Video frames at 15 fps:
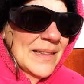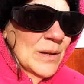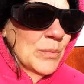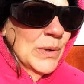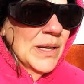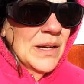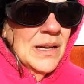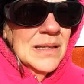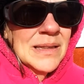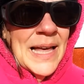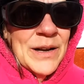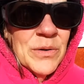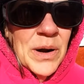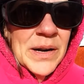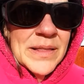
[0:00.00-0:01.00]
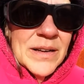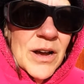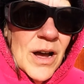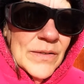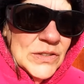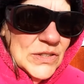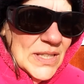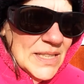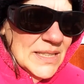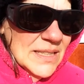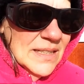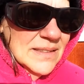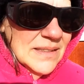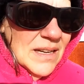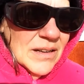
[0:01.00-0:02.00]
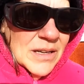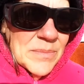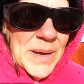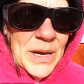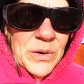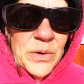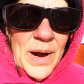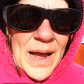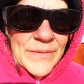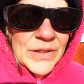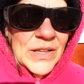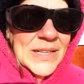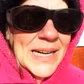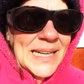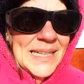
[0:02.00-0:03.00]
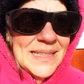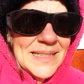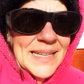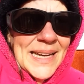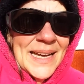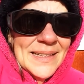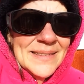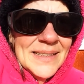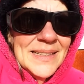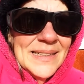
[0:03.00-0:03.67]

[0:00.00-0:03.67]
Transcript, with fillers: And then we, later on in the conversation, I was talking about gravel and I need to get